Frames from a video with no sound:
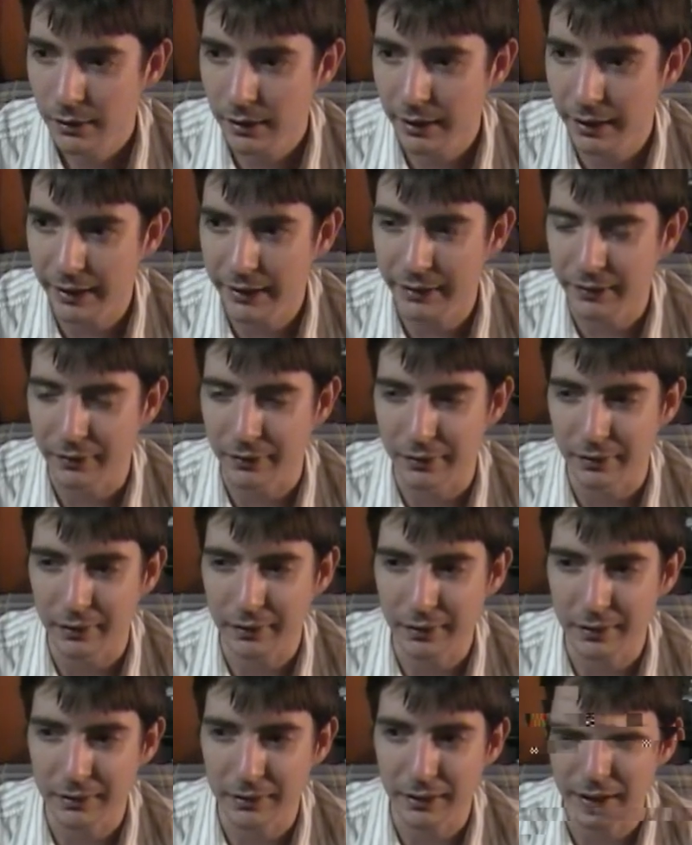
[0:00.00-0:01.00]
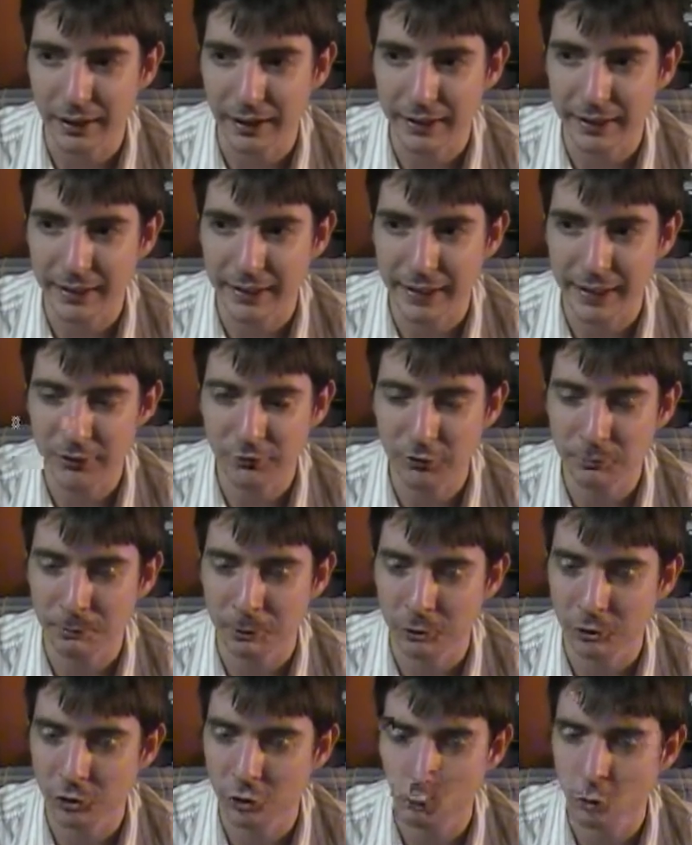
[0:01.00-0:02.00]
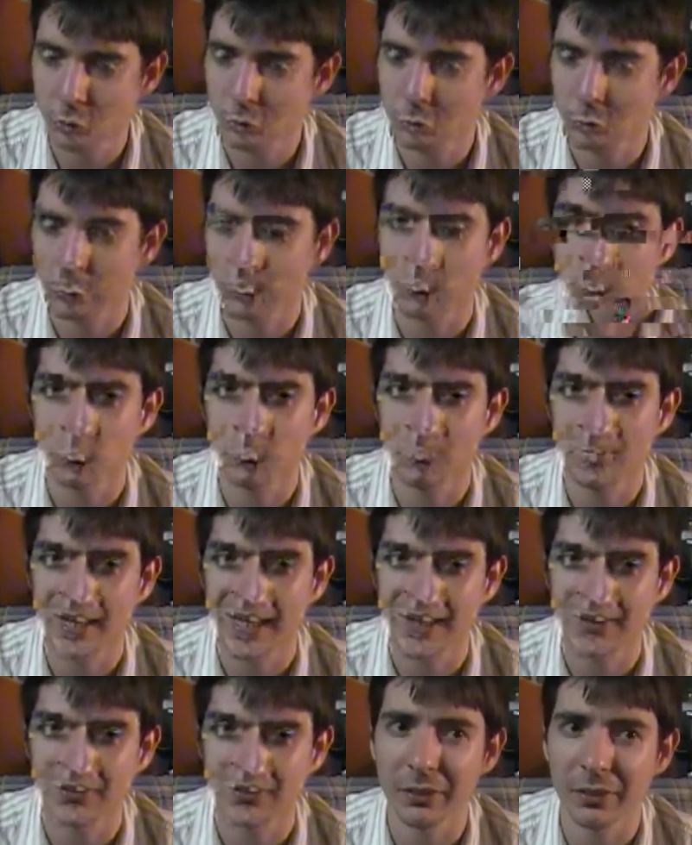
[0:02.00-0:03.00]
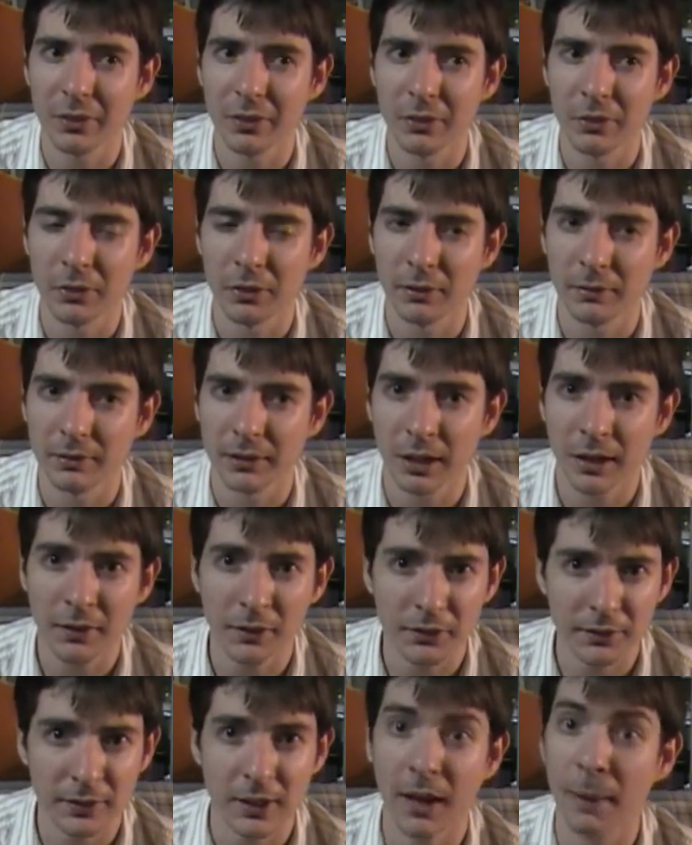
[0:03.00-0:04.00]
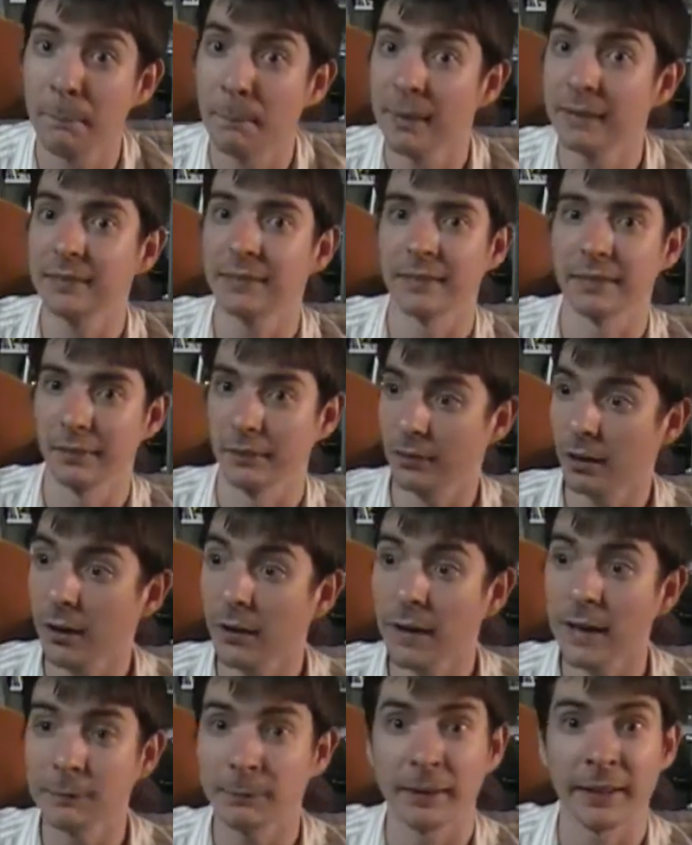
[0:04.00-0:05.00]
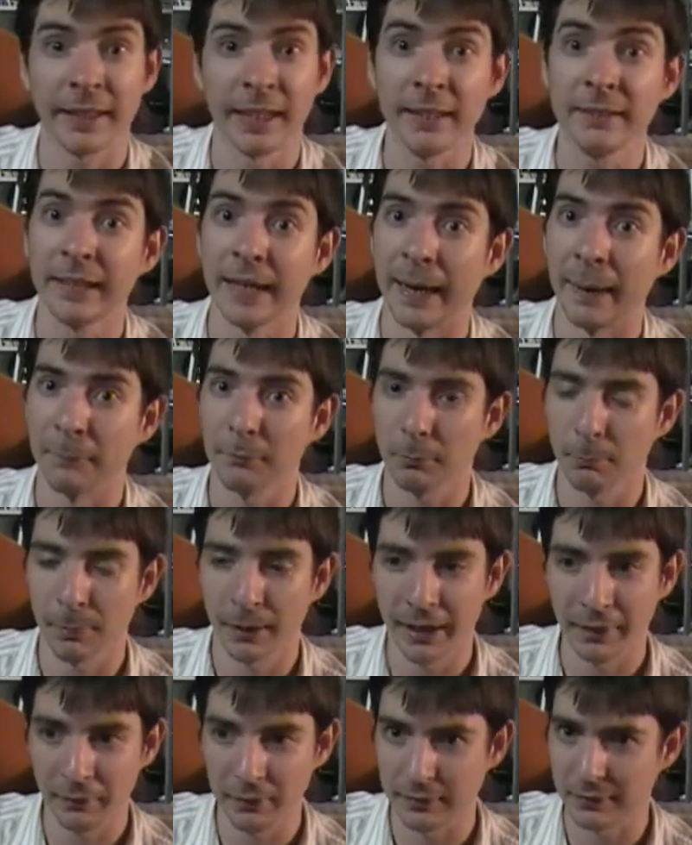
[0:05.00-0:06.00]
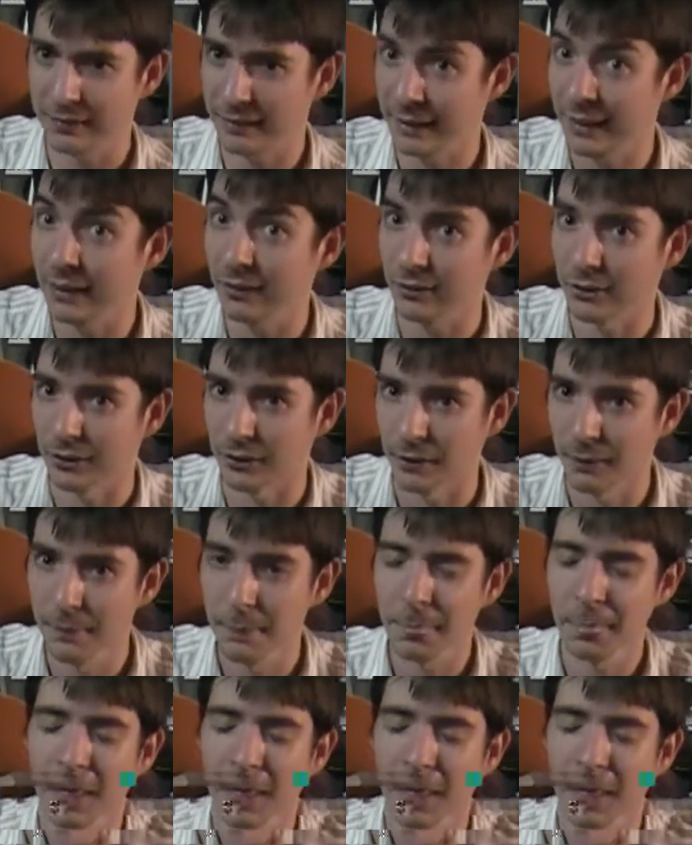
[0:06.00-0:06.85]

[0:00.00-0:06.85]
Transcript: And I guess you're supposed to assume that the daughter has gone missing. The daughter has been kidnapped by this killer.